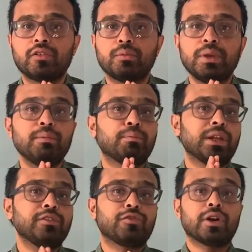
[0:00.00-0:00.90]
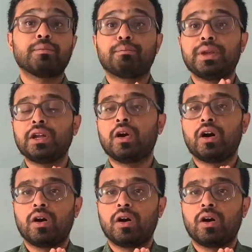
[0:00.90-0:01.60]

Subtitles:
to be built for a big